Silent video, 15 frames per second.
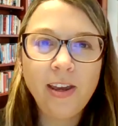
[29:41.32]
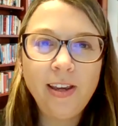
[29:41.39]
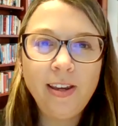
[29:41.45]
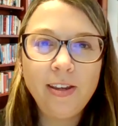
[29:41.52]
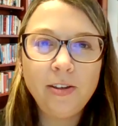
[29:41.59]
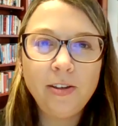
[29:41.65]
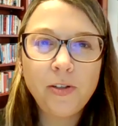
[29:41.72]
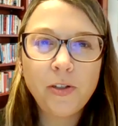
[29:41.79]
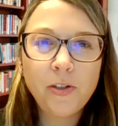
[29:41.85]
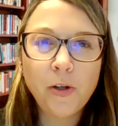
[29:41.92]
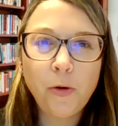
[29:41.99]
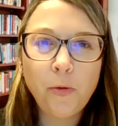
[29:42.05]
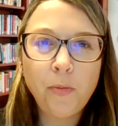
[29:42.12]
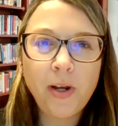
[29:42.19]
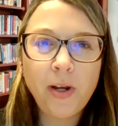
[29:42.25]
Thank you
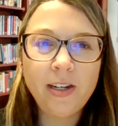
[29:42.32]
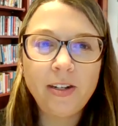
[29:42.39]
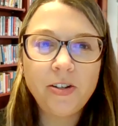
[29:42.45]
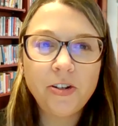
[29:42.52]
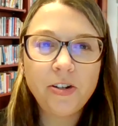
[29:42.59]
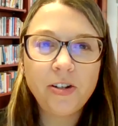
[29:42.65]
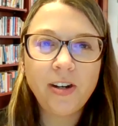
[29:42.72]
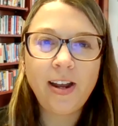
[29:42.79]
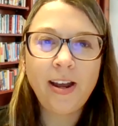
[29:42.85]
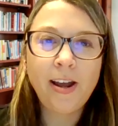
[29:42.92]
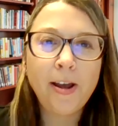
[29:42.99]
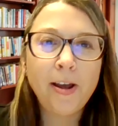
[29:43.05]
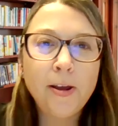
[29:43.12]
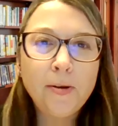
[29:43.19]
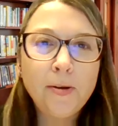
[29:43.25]
so much.
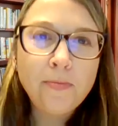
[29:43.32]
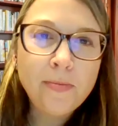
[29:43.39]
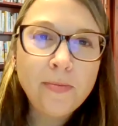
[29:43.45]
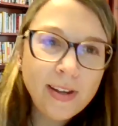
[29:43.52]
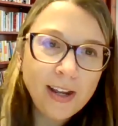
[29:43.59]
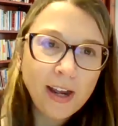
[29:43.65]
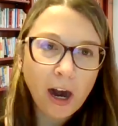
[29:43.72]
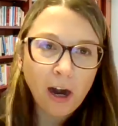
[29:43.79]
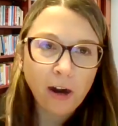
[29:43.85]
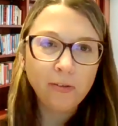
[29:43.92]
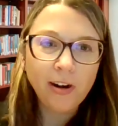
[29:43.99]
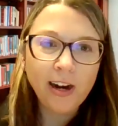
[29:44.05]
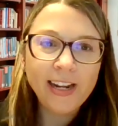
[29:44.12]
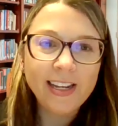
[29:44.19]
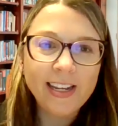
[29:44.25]
All
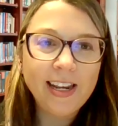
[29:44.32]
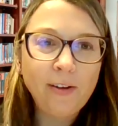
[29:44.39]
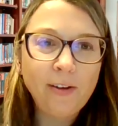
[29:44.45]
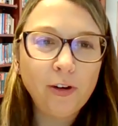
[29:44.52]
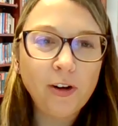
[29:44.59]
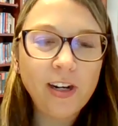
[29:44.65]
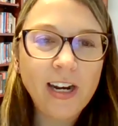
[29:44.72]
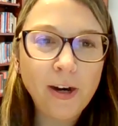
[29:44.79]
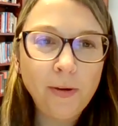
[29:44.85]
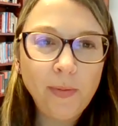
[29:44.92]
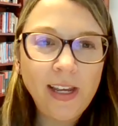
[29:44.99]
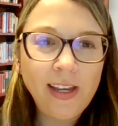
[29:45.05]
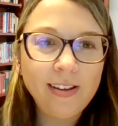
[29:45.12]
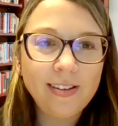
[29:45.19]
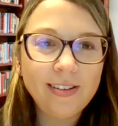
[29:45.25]
right. Can everyone hear me?
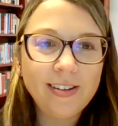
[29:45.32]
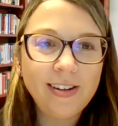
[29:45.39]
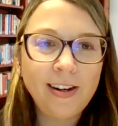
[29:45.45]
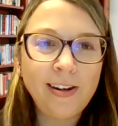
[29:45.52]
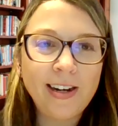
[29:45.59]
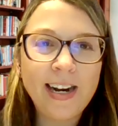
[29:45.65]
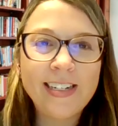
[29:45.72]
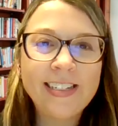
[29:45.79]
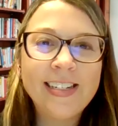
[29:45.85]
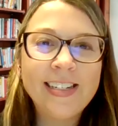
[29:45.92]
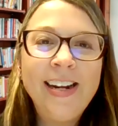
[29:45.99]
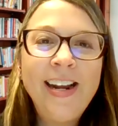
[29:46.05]
All right.